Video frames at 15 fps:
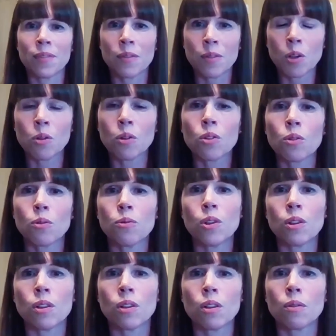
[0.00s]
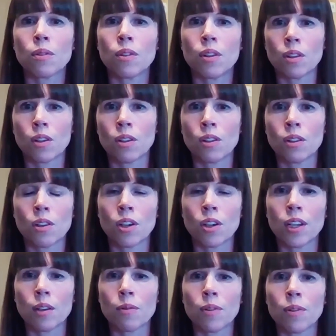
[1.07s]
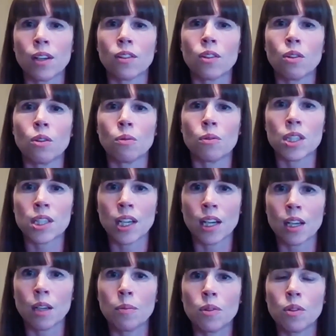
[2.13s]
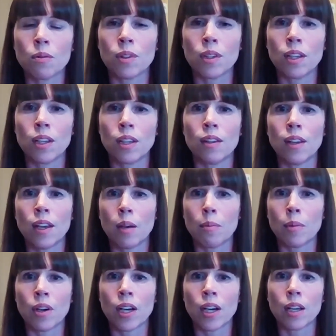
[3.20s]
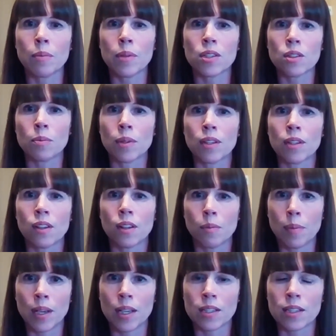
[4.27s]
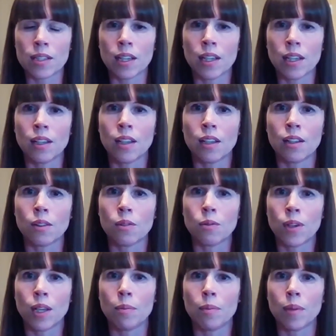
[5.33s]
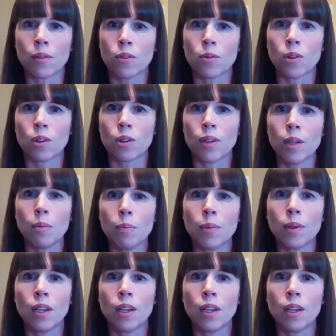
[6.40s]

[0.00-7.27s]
We also followed the cardiac function over time, so we did MRI measurements at baseline and at 3 months follow-up.